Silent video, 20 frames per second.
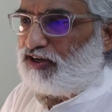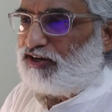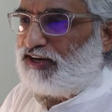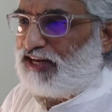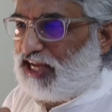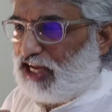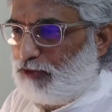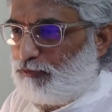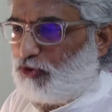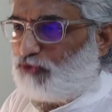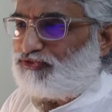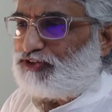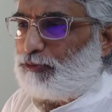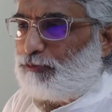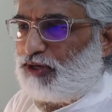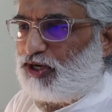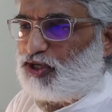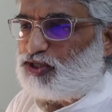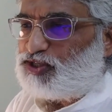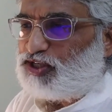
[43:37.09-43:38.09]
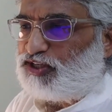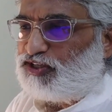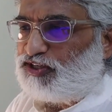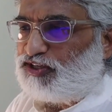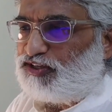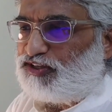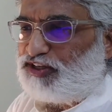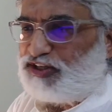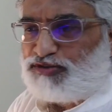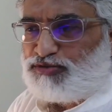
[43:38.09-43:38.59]
name of the
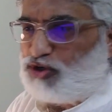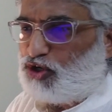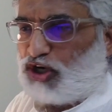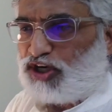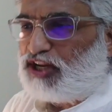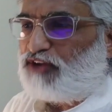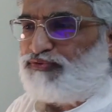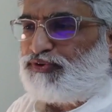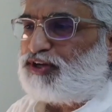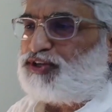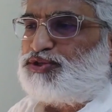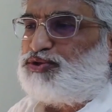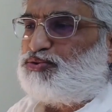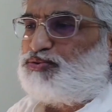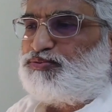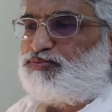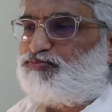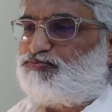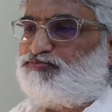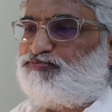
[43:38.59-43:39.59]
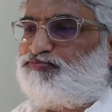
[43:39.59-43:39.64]
medicine, it will not affect you.